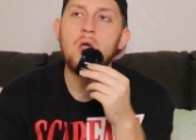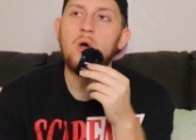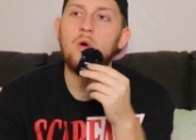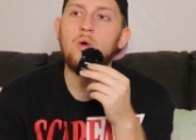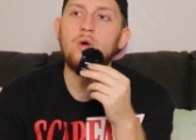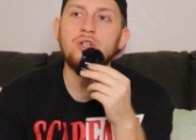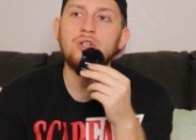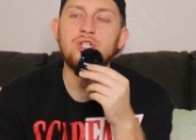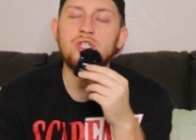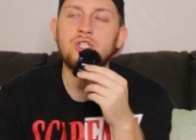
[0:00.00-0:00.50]

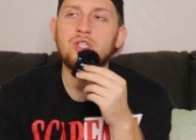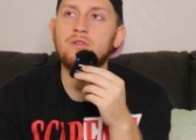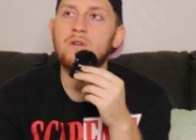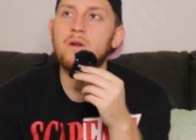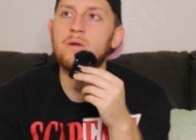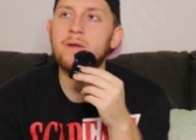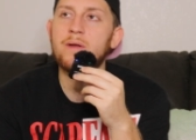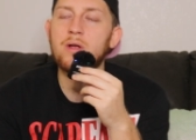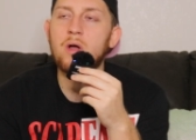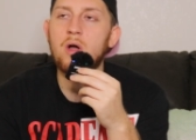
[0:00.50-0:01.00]
or just
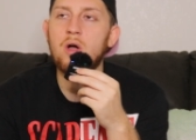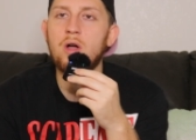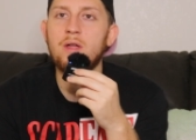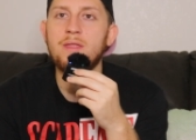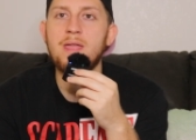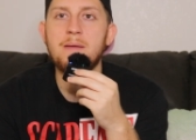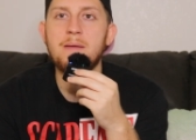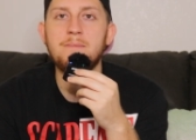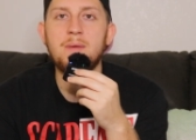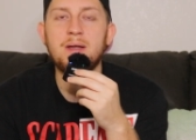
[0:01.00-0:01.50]
throwing all
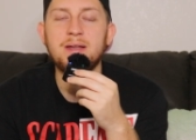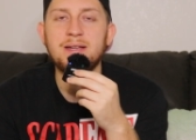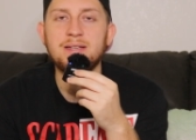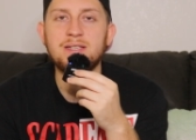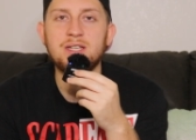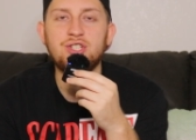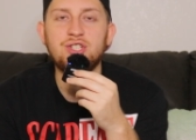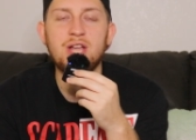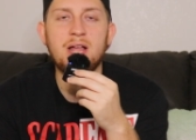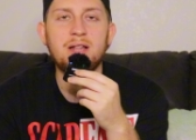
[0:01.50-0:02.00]
that money
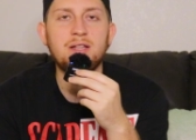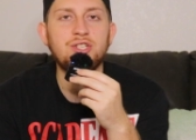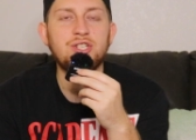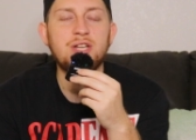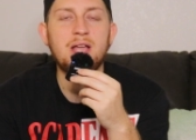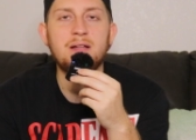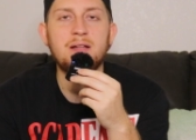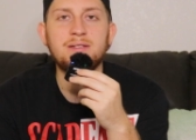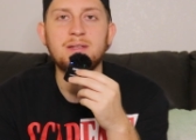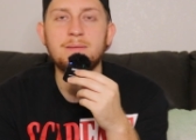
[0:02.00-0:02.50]
into challenge
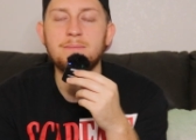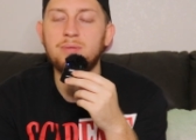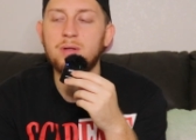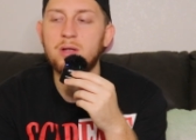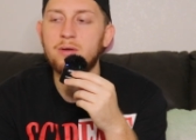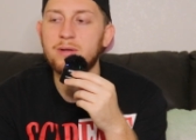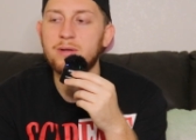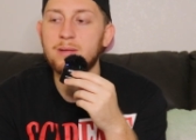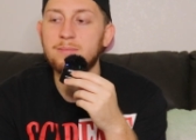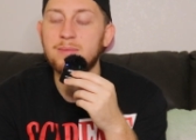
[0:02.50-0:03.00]
accounts and
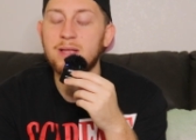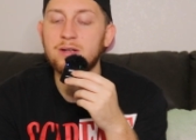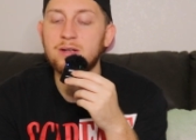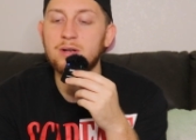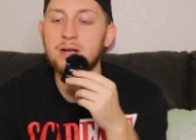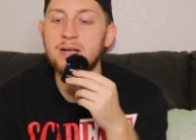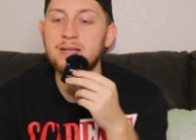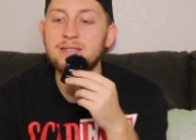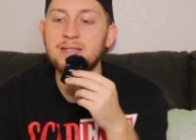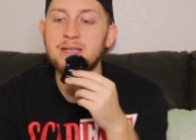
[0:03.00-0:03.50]
blowing them like
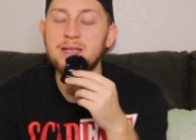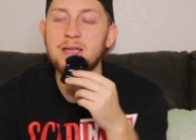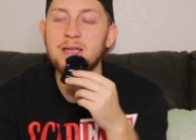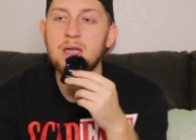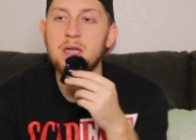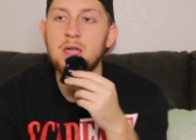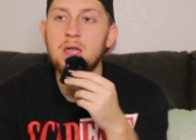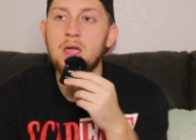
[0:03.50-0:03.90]
crazy.